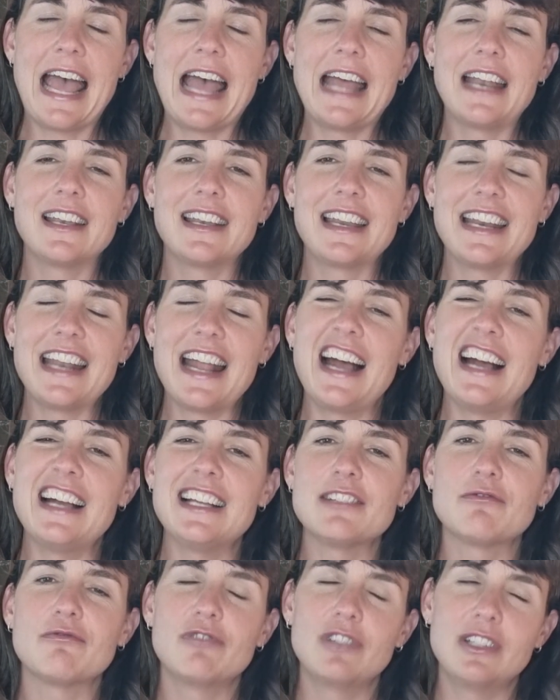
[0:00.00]
and it
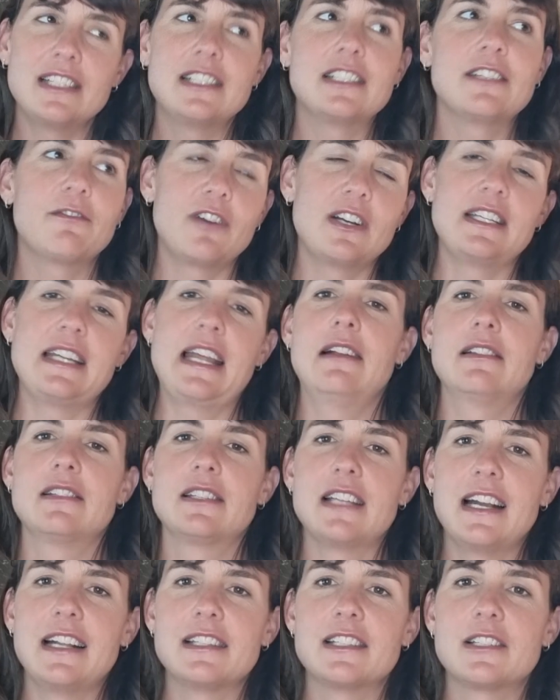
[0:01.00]
has really different
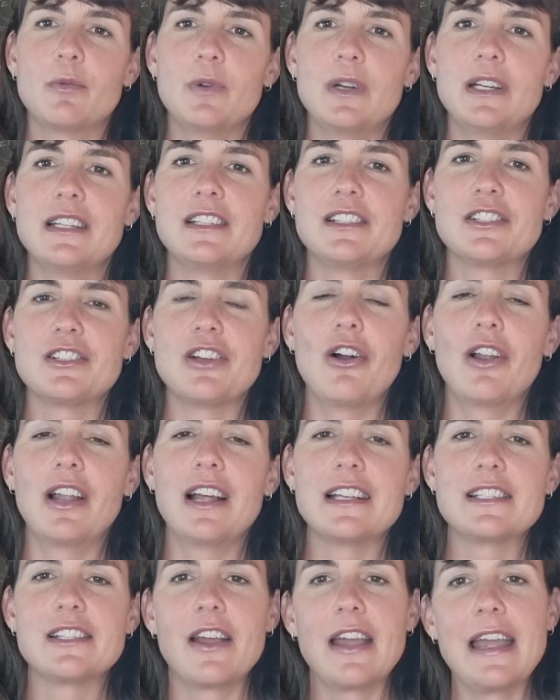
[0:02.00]
downsides to wind and
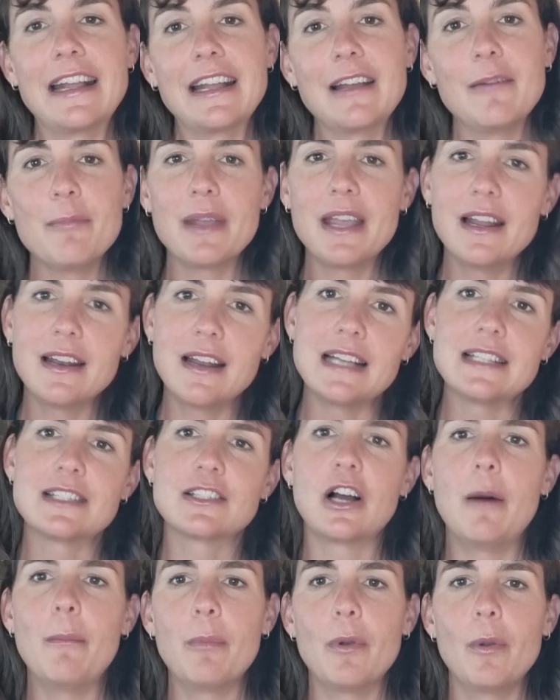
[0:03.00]
solar, so it can be a nice
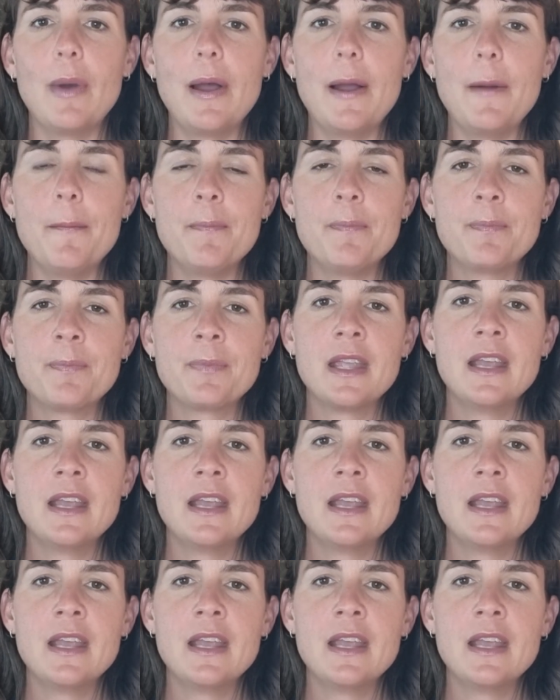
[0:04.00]
complement.